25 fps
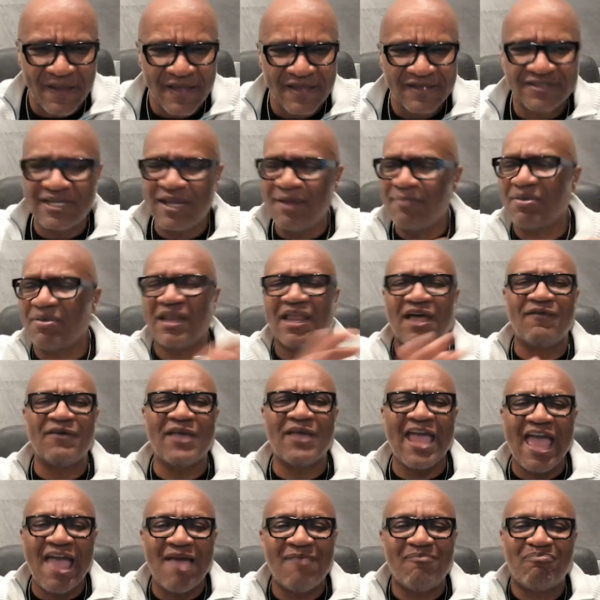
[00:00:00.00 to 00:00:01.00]
See,
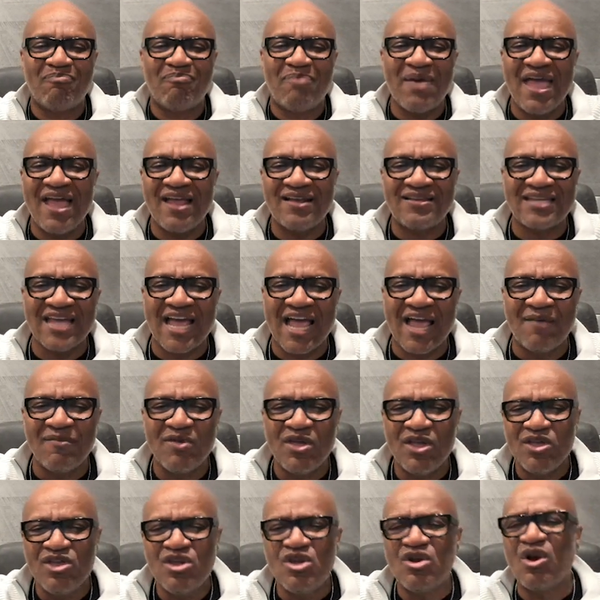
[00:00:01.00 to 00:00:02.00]
beloved, at bedtime,
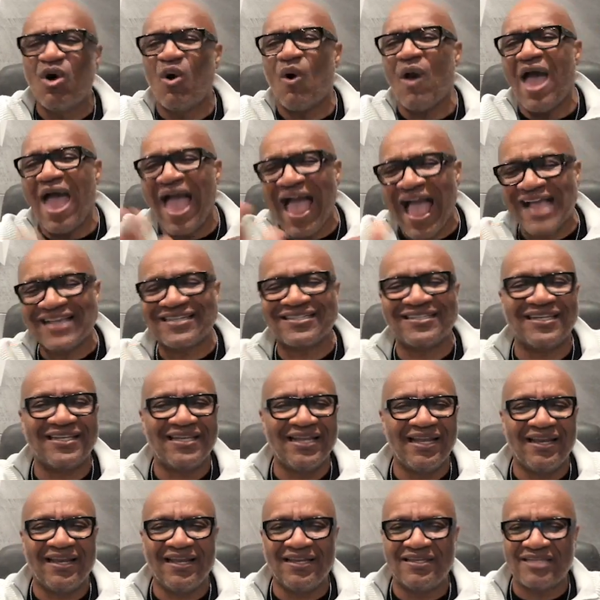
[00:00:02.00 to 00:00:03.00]
you don't
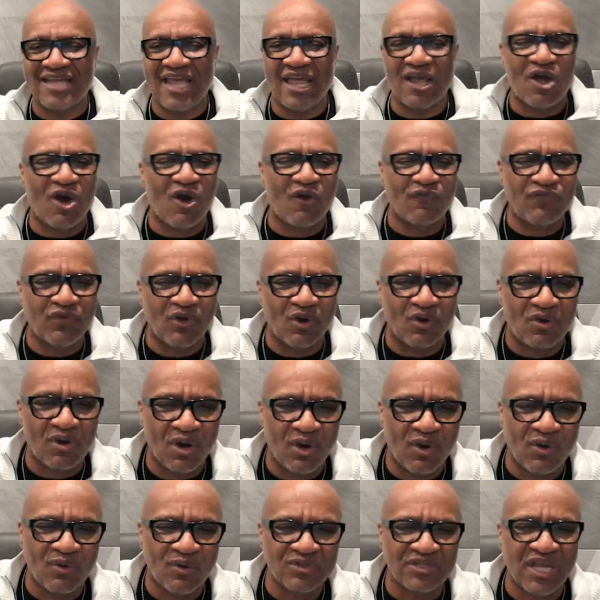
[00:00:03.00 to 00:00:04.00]
accidentally take off your
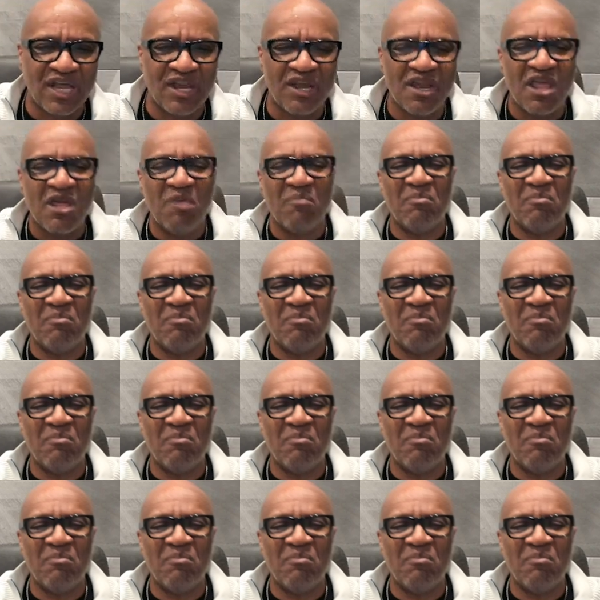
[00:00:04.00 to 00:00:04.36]
clothes and